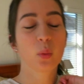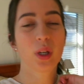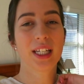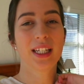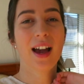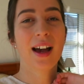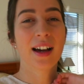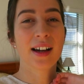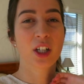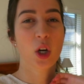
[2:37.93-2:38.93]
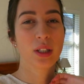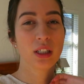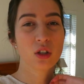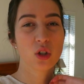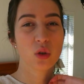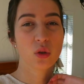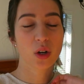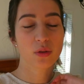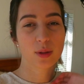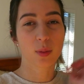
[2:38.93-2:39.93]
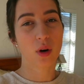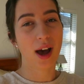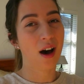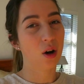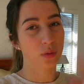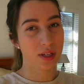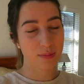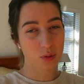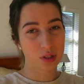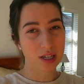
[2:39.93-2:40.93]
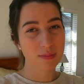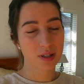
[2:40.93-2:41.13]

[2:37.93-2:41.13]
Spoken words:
We are going to go and support our old netball team